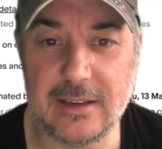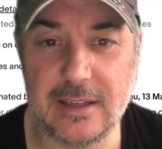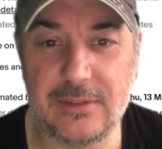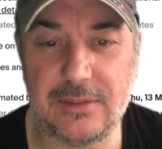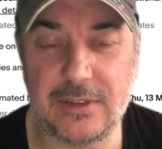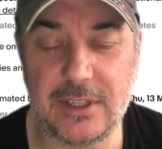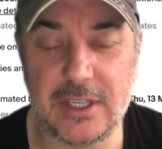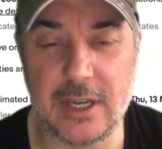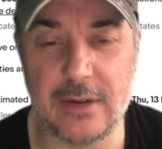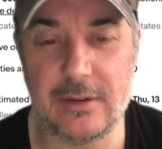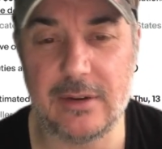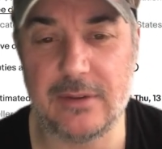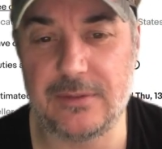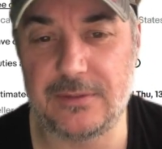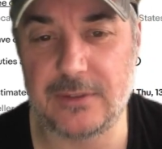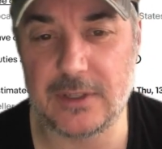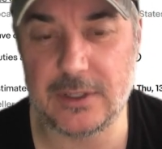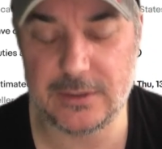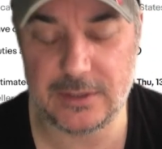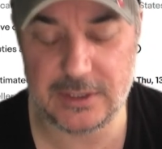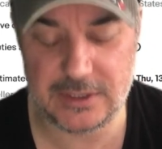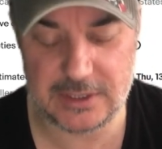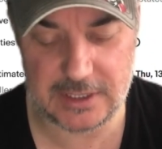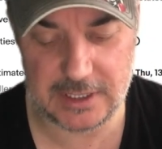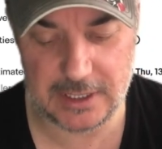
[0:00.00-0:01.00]
If you're going through,
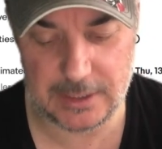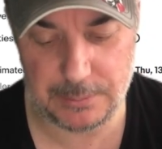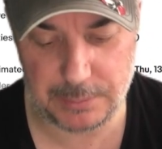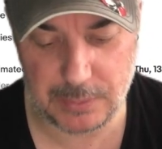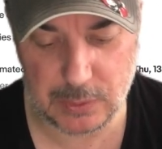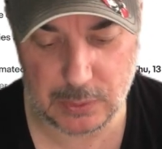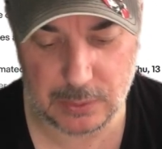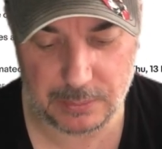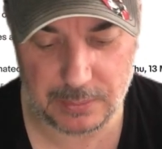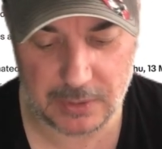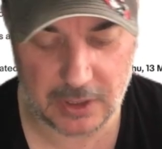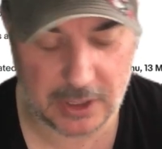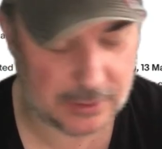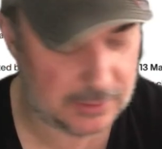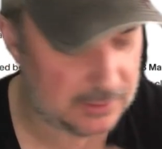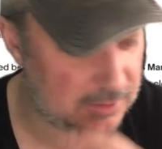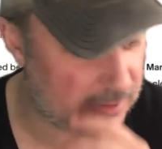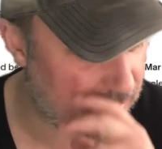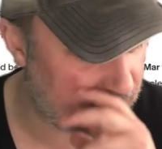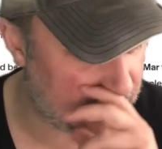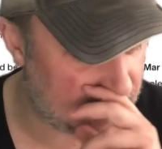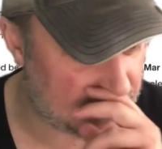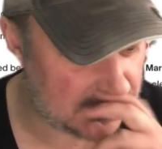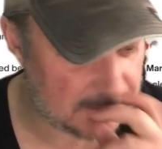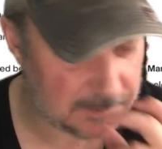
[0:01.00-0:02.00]
you see bug
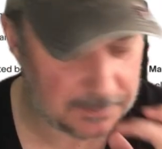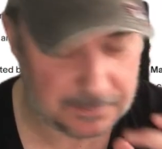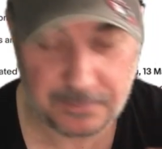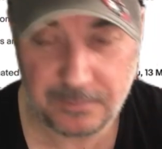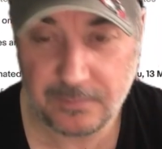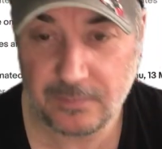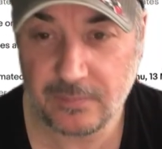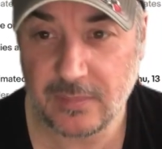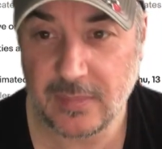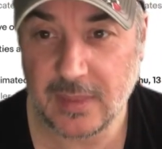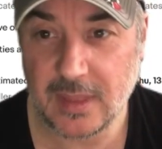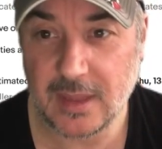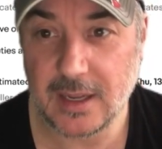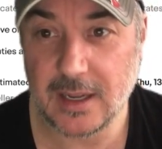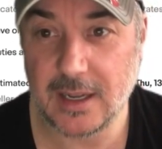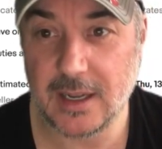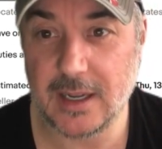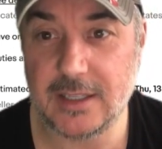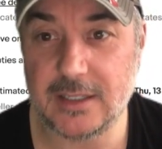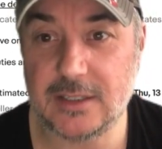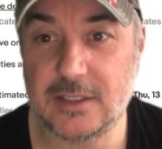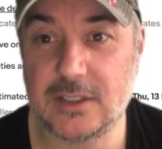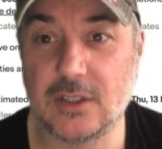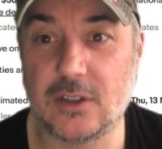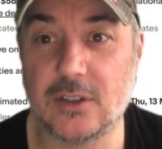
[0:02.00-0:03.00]
brooches,
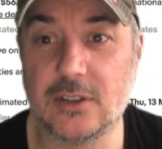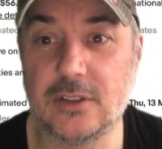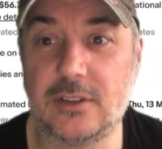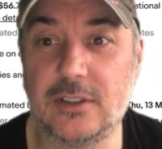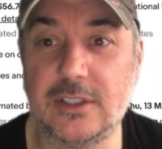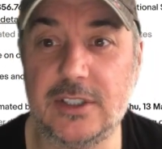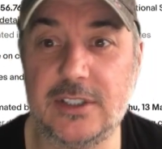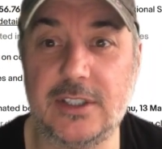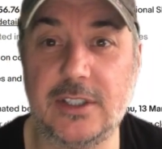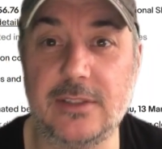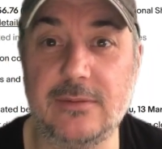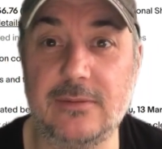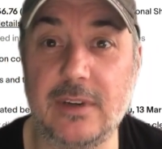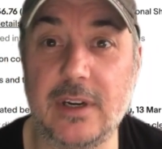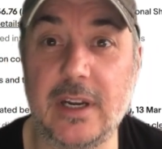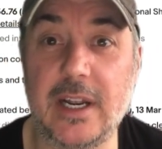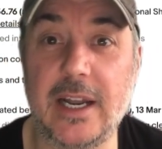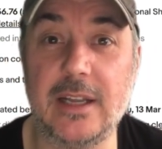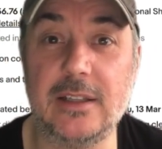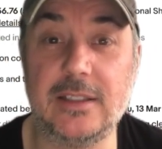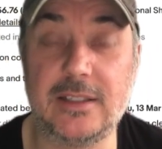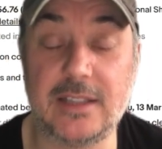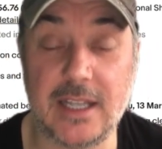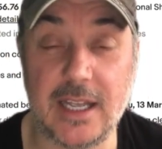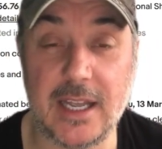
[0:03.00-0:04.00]
and it's signed Christian
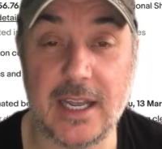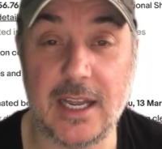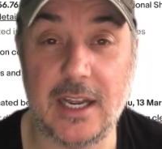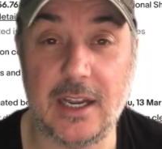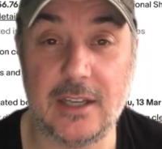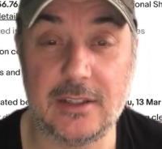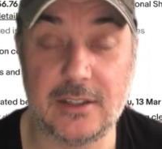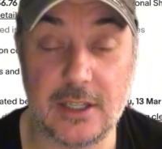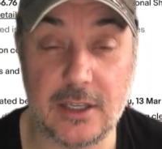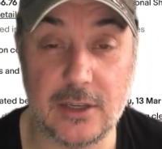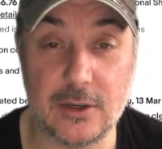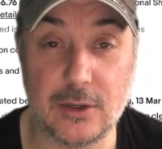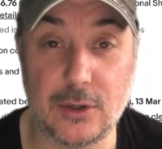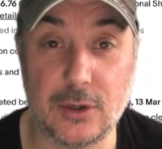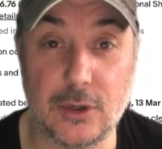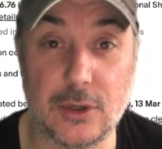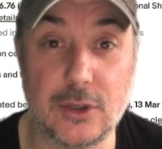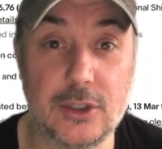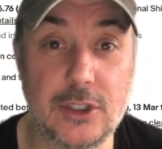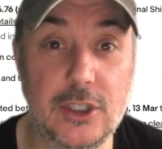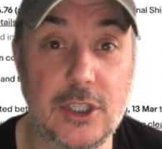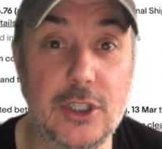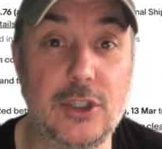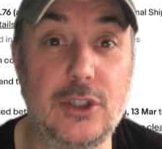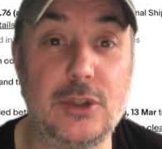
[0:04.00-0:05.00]
Dior,
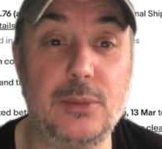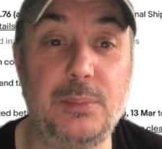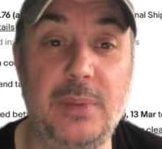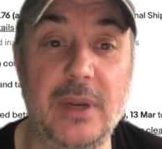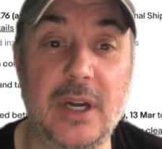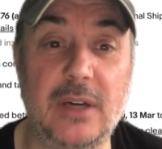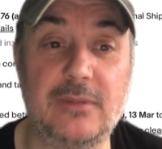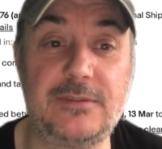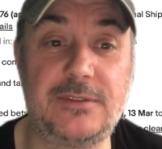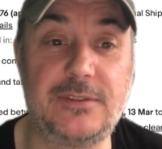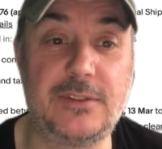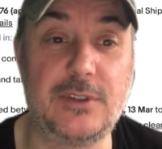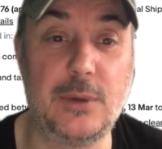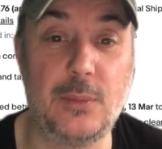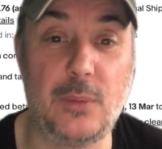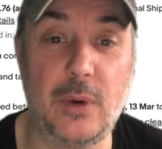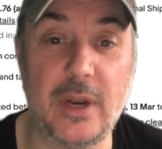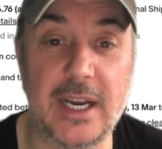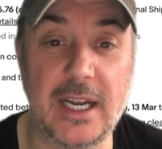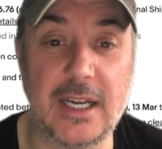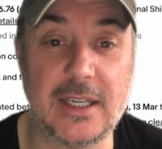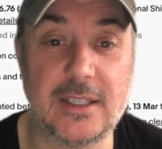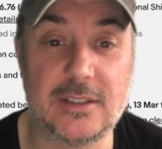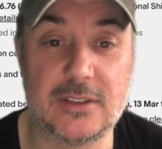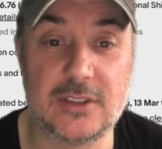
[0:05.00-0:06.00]
you could be on for a winner.